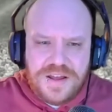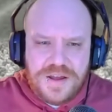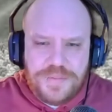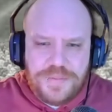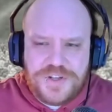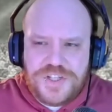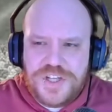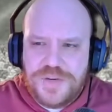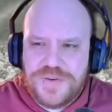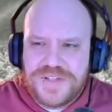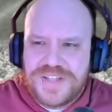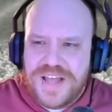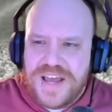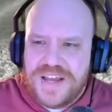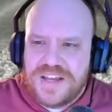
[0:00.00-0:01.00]
But she was
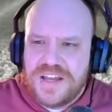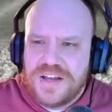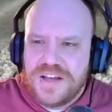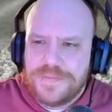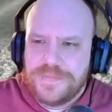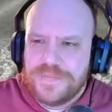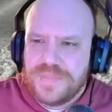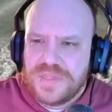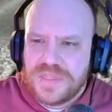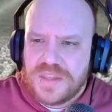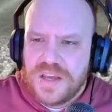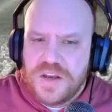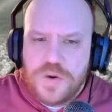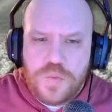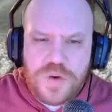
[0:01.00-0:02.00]
like,
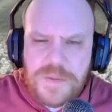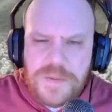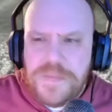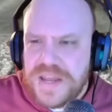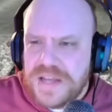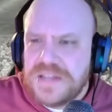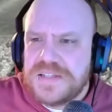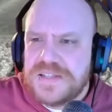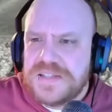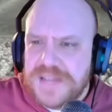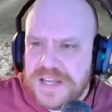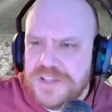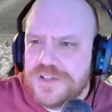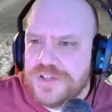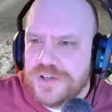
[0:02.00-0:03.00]
"We're being
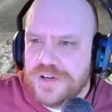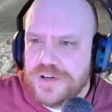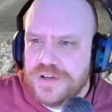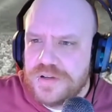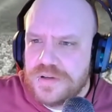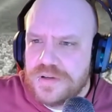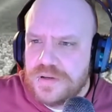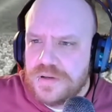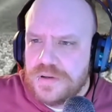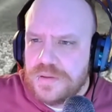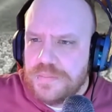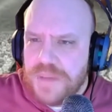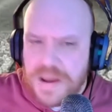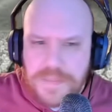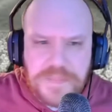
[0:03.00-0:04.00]
censored
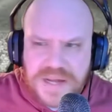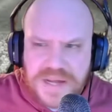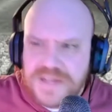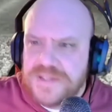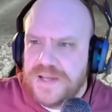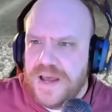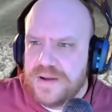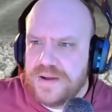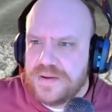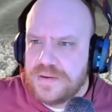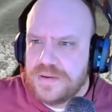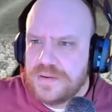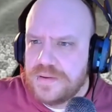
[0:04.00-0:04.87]
by big tech,